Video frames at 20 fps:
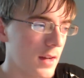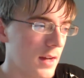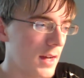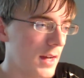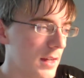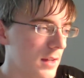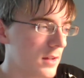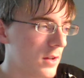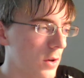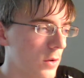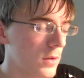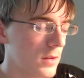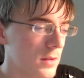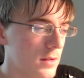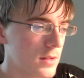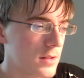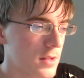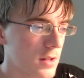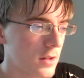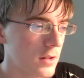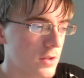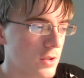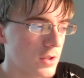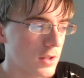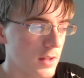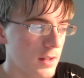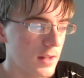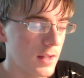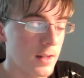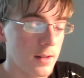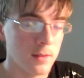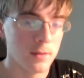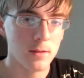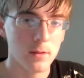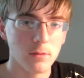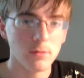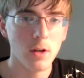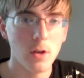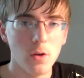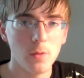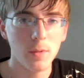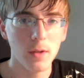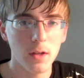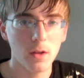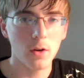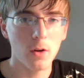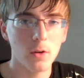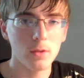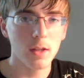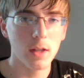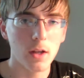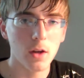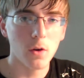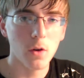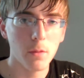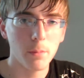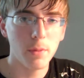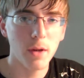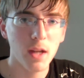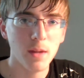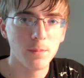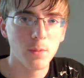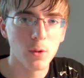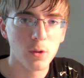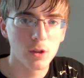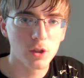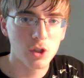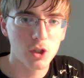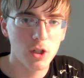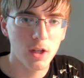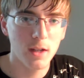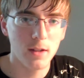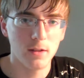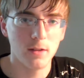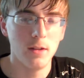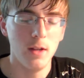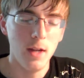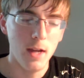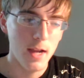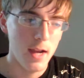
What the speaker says: I go and search it, and lo and behold, they go on BORG'S channel,